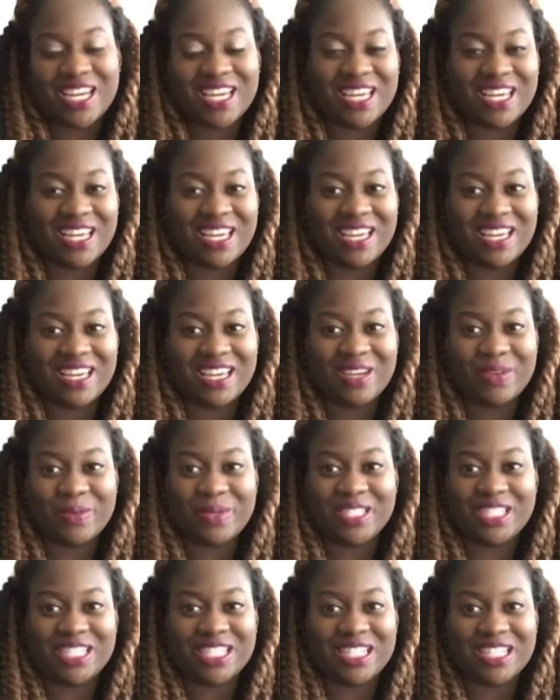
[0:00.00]
and
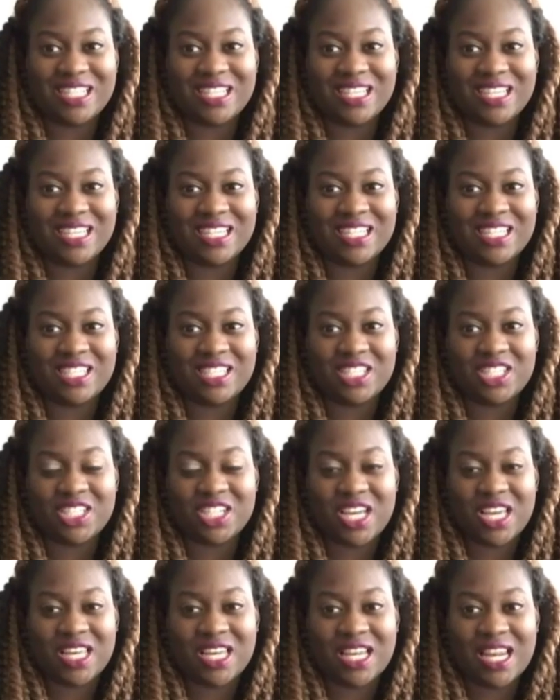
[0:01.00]
we chilling and he's
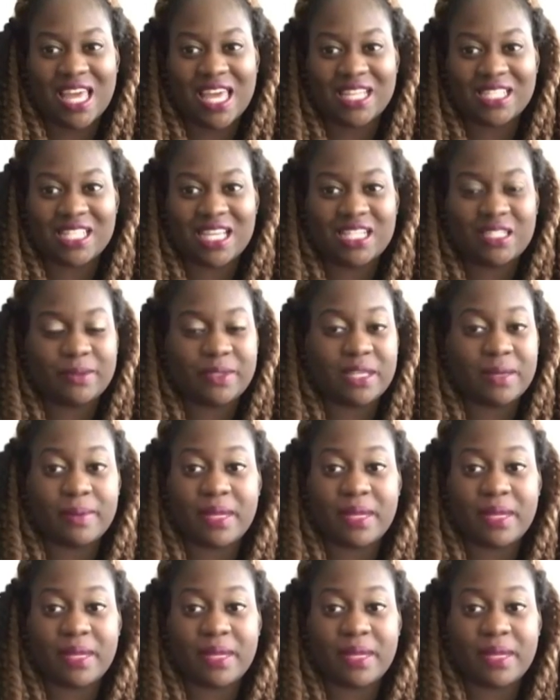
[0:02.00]
trying to like touch me.